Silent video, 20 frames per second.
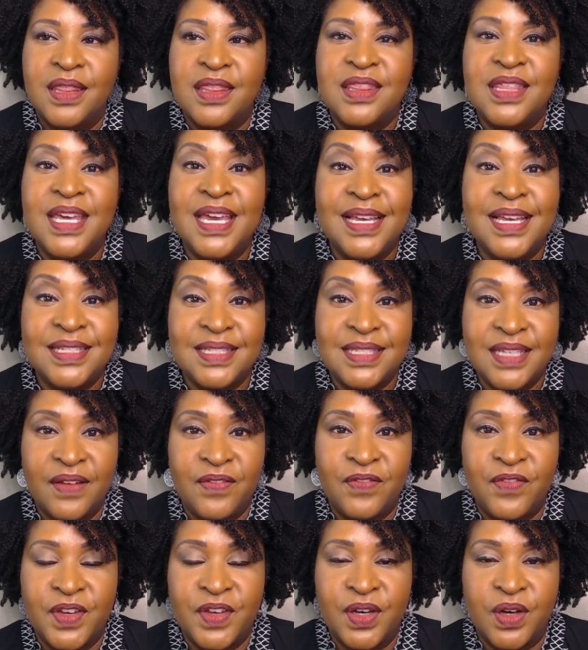things
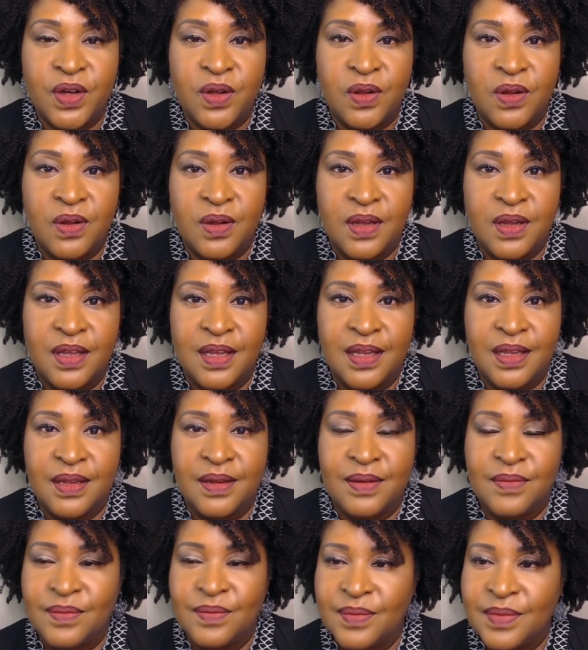that feel
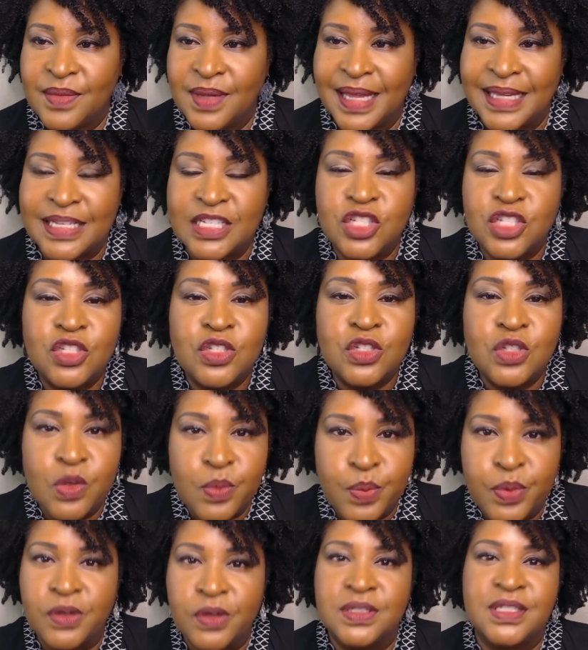like
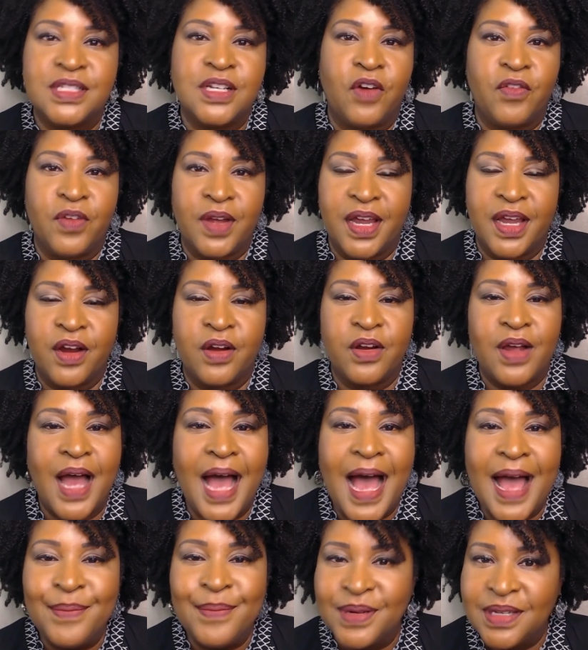super self care.
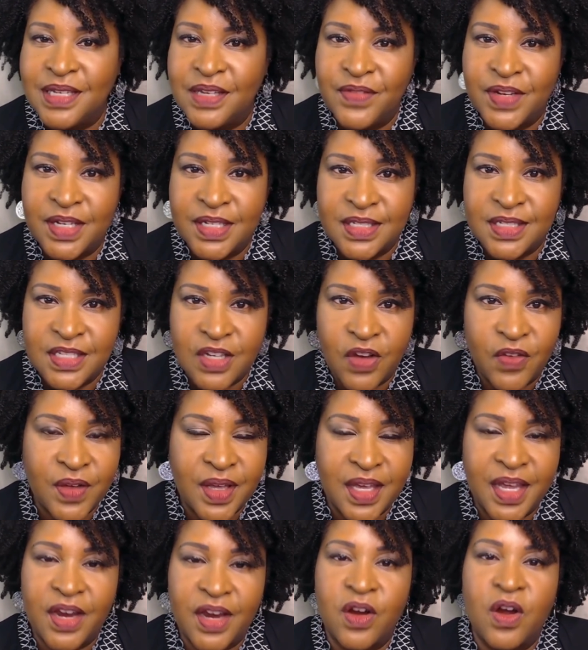I believe in self
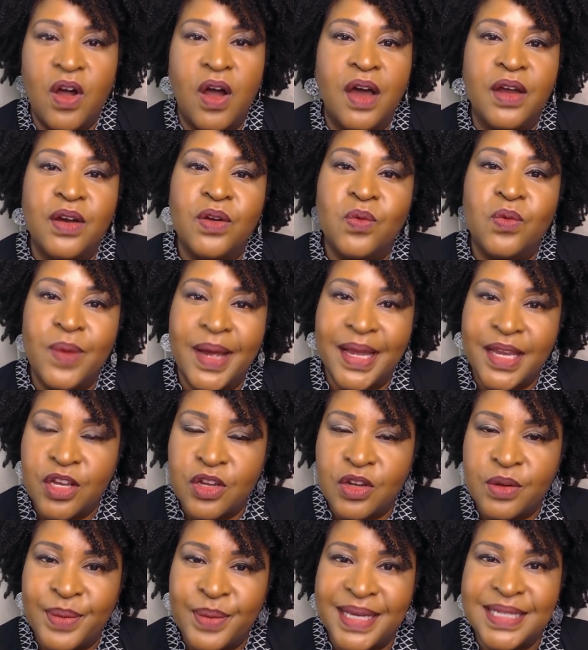care on a
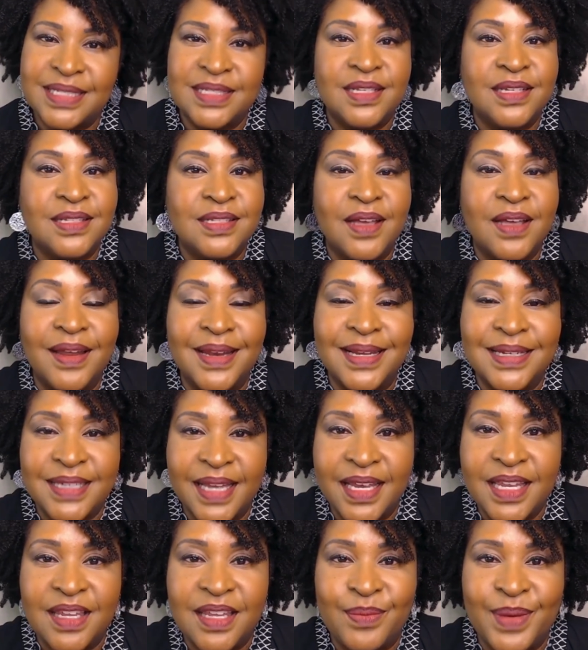regular basis, on a
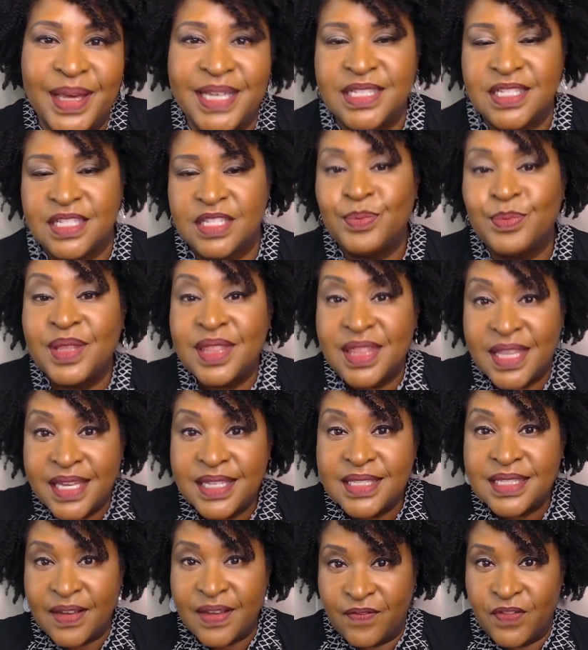daily basis, but
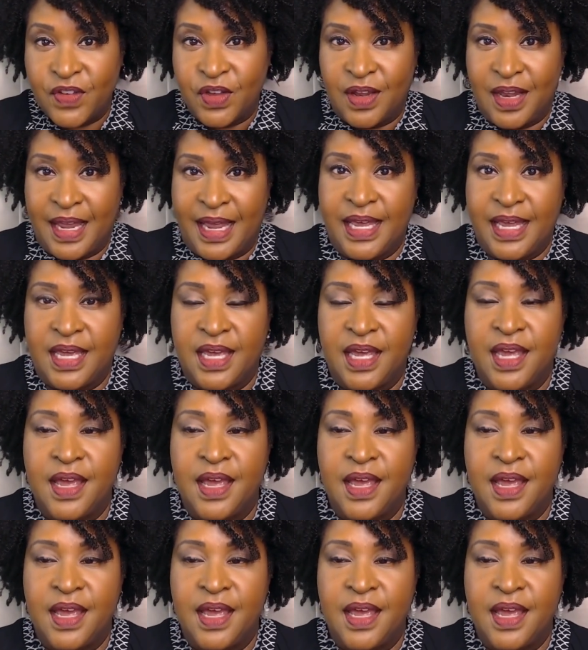things that feel like